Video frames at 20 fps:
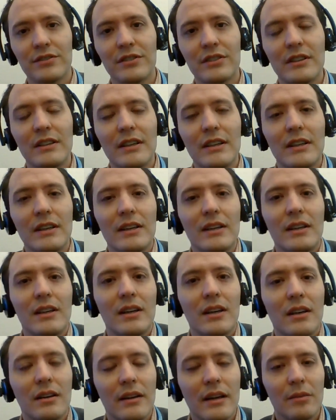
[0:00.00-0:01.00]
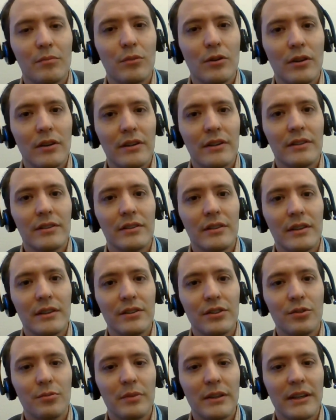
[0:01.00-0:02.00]
um, libraries,
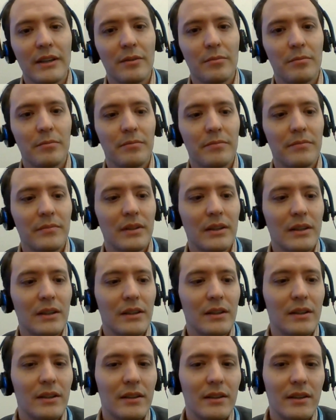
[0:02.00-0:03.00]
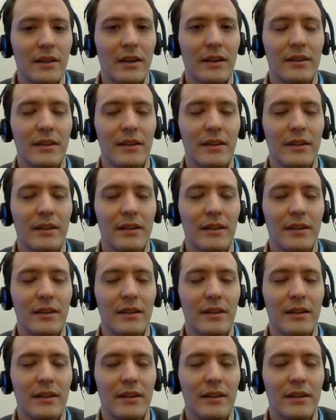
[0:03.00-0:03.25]
uh, MRAA and, and, UPM.